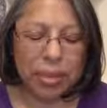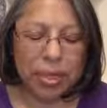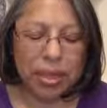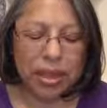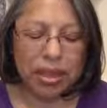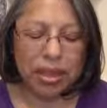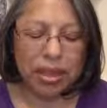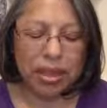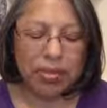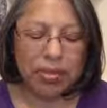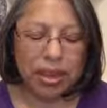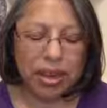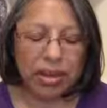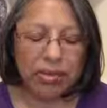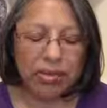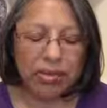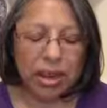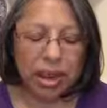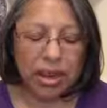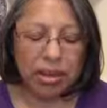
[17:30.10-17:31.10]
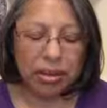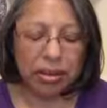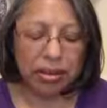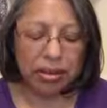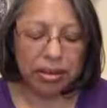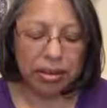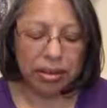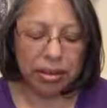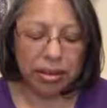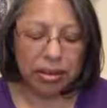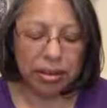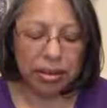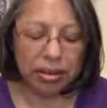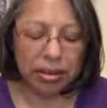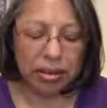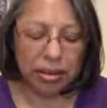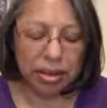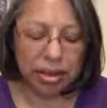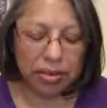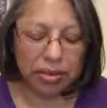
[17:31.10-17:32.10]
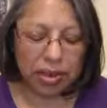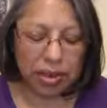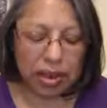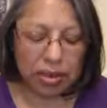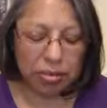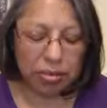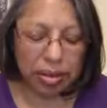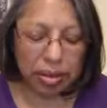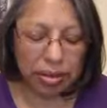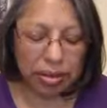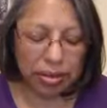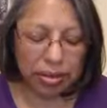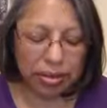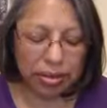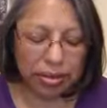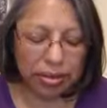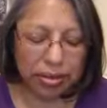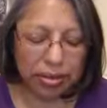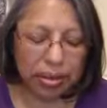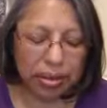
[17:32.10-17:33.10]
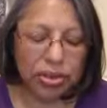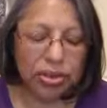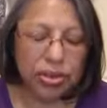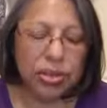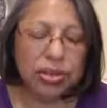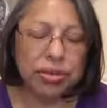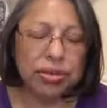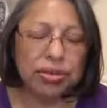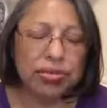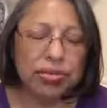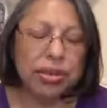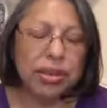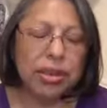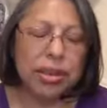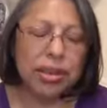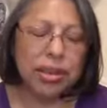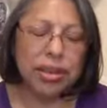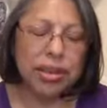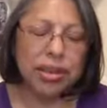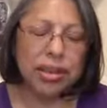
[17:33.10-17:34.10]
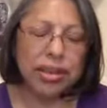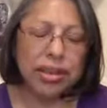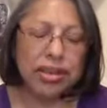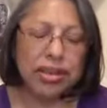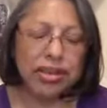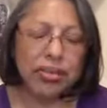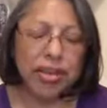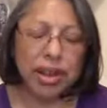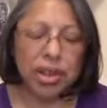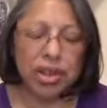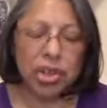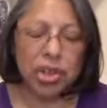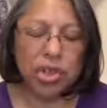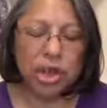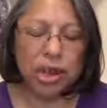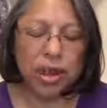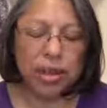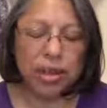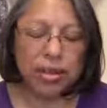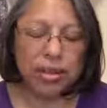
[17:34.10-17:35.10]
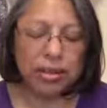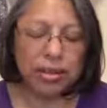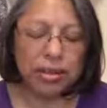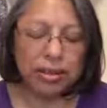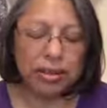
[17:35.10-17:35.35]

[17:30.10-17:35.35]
The Divine Father, the Divine Mother, and you, their Divine Child.